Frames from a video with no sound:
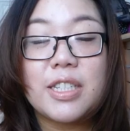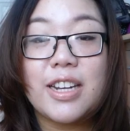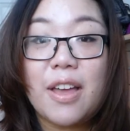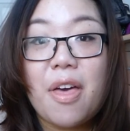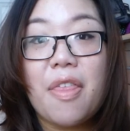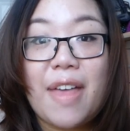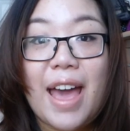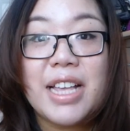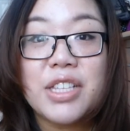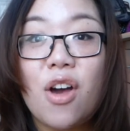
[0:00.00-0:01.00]
So now that
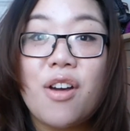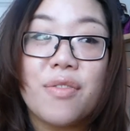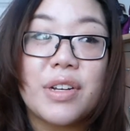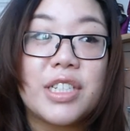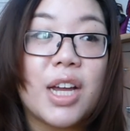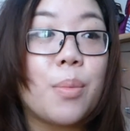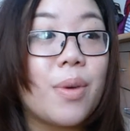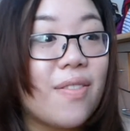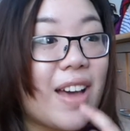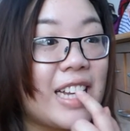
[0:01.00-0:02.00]
that is over and done
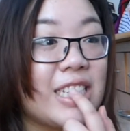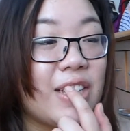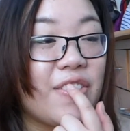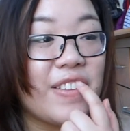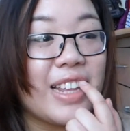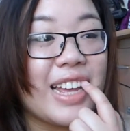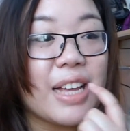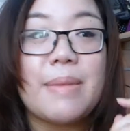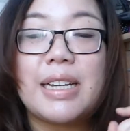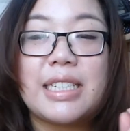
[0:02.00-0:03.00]
with, I do feel
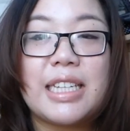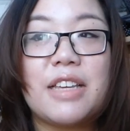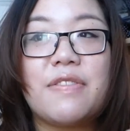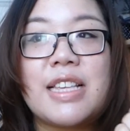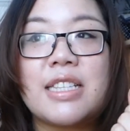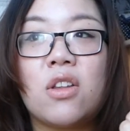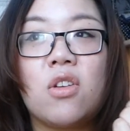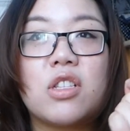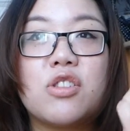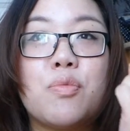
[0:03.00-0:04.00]
like my teeth is a
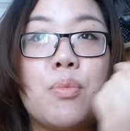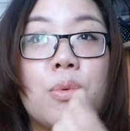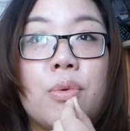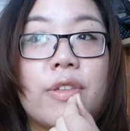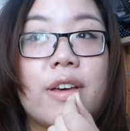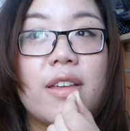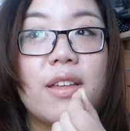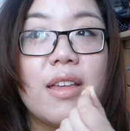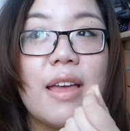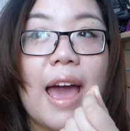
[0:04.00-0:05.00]
lot
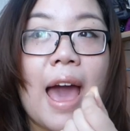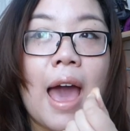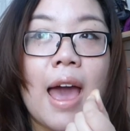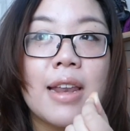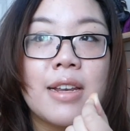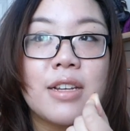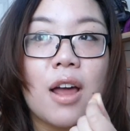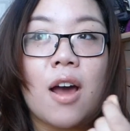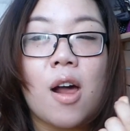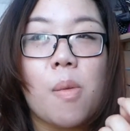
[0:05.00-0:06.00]
smoother, and
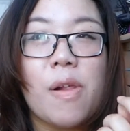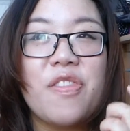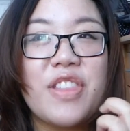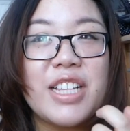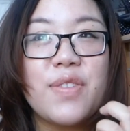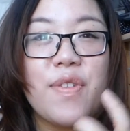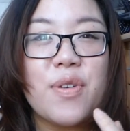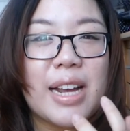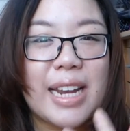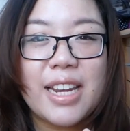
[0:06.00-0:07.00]
it does
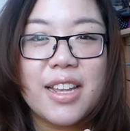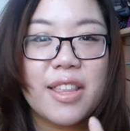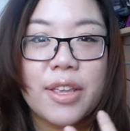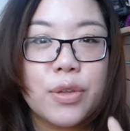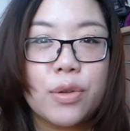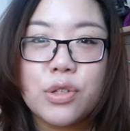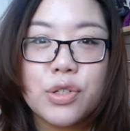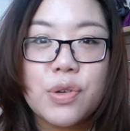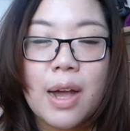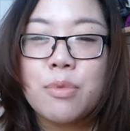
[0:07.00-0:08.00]
feel cleaner than
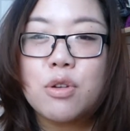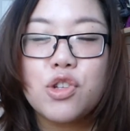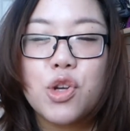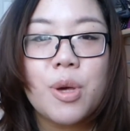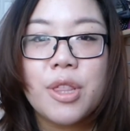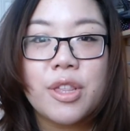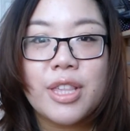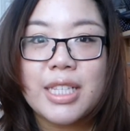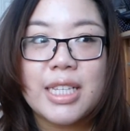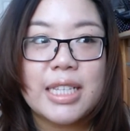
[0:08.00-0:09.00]
usual. I'm not sure whether
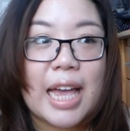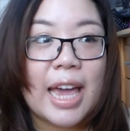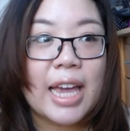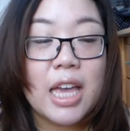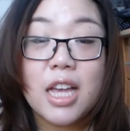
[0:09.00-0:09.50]
this is a